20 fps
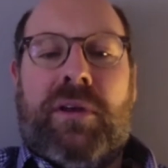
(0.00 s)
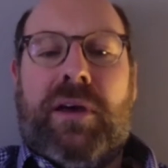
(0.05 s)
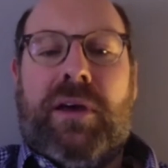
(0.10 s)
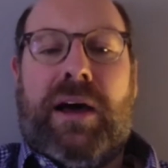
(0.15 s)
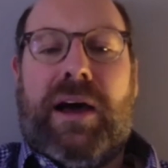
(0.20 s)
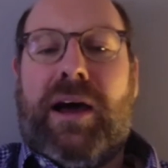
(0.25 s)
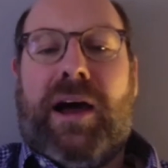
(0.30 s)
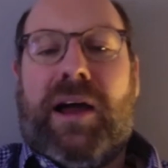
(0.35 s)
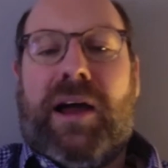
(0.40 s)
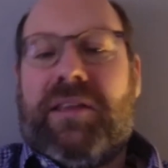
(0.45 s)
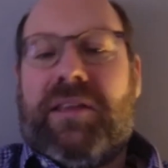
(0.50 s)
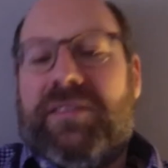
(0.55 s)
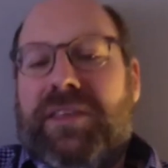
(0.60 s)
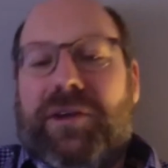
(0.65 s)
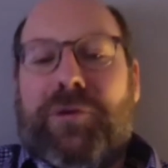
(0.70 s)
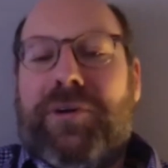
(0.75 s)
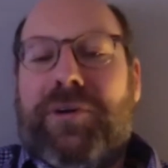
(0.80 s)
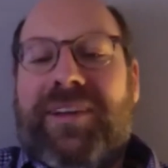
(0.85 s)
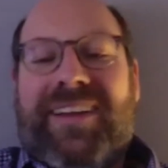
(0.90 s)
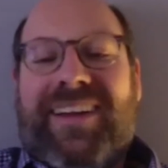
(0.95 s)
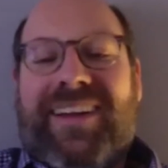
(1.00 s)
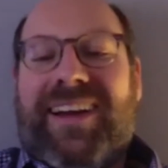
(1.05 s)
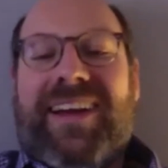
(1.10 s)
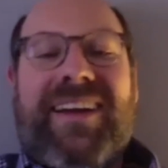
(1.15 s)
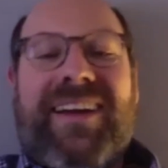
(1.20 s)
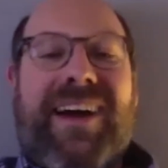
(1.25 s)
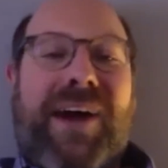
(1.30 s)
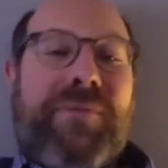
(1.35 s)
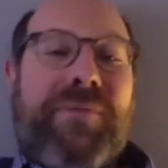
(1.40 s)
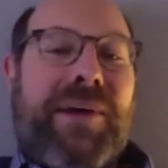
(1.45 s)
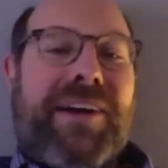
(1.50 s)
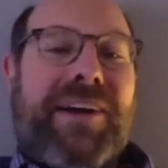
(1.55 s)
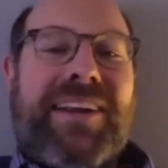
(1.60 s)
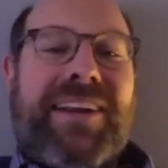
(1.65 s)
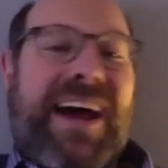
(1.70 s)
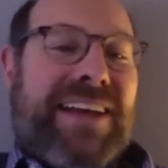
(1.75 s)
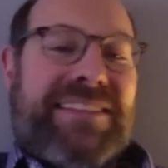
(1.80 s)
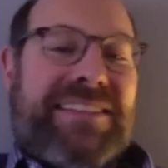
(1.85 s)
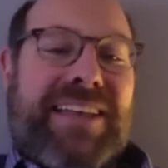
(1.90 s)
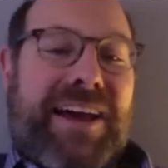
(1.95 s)
Uh, I, you know, I'm not going
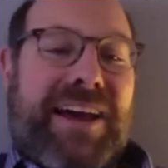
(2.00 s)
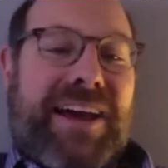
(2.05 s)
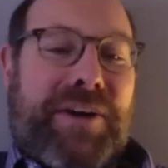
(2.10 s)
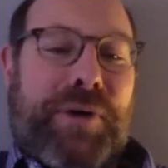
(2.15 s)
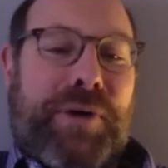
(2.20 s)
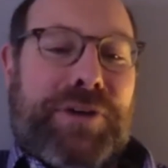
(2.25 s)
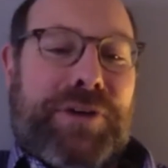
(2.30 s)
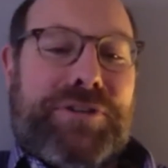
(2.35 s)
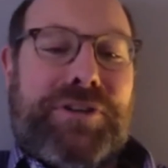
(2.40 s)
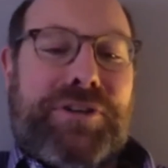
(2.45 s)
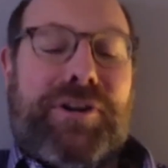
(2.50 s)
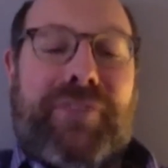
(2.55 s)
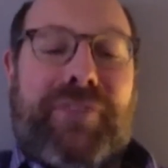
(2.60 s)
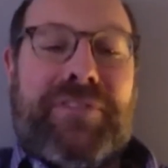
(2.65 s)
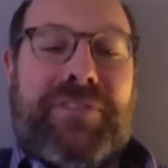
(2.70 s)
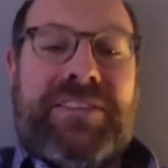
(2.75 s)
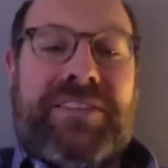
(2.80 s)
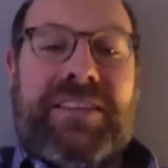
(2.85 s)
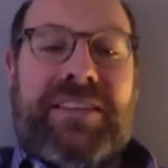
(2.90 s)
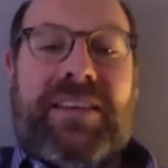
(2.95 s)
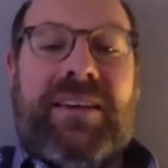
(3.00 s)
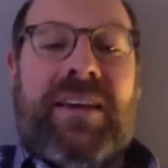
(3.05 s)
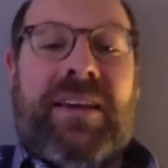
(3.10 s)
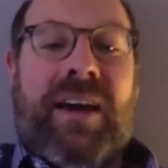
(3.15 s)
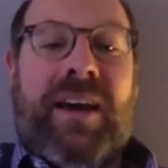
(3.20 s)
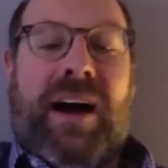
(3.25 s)
to ask that question, obviously.